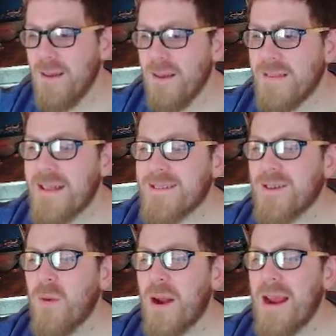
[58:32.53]
That's
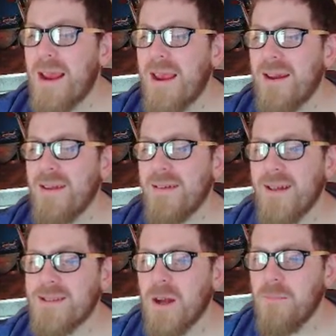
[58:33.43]
green.
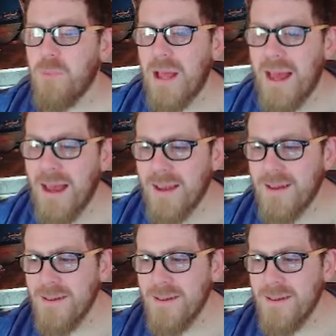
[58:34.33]
That's not black.